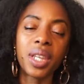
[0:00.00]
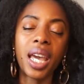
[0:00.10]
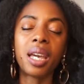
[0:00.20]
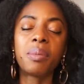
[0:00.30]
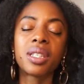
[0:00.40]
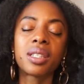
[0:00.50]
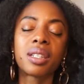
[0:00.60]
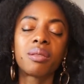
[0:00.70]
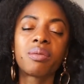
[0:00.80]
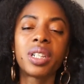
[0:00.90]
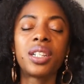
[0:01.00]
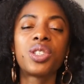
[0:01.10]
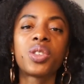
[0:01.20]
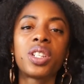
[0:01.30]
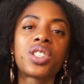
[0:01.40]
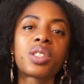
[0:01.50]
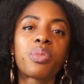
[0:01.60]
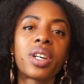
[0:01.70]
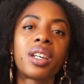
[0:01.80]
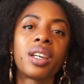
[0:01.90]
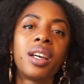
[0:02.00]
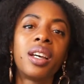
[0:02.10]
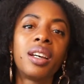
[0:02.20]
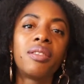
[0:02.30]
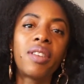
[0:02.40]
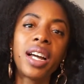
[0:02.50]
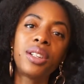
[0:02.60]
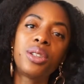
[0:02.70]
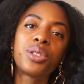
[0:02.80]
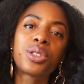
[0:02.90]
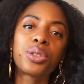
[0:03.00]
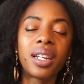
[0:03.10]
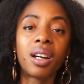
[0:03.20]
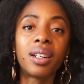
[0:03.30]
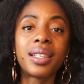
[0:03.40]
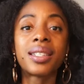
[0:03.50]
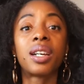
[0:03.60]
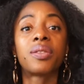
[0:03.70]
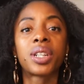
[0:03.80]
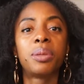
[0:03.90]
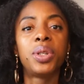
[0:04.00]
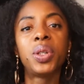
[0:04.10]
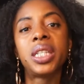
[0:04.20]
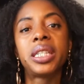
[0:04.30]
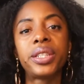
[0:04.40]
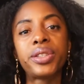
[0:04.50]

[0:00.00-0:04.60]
The aim is to really and truly just bring value to an underserved community.